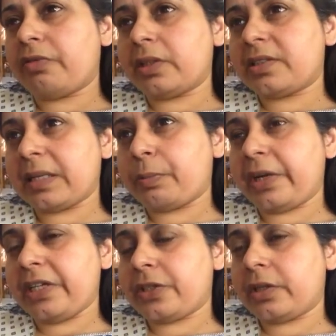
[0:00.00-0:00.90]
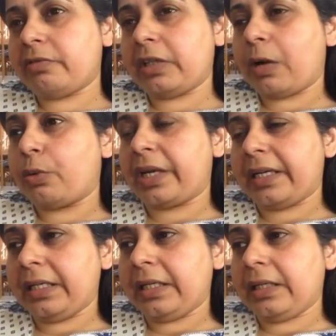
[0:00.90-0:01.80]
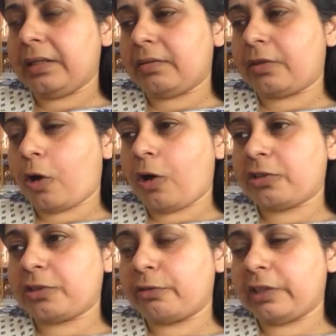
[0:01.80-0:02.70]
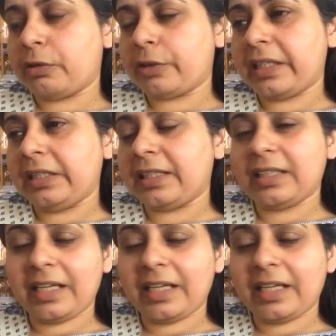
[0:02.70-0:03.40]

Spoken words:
a first separation without any talks or without anything,